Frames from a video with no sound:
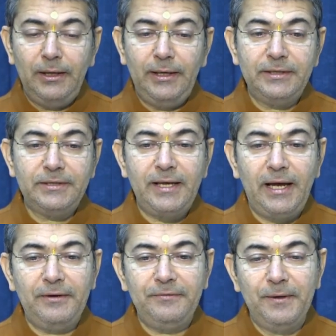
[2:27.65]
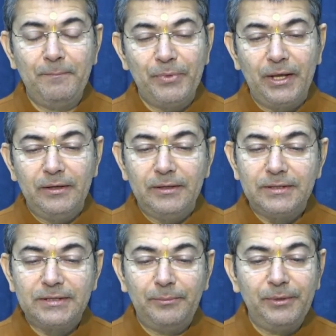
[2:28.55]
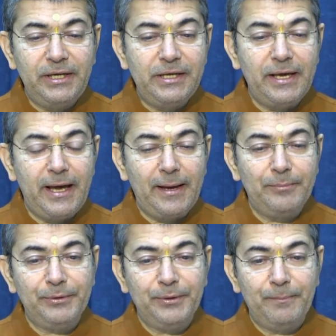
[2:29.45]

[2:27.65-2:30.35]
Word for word: Let us have some recap.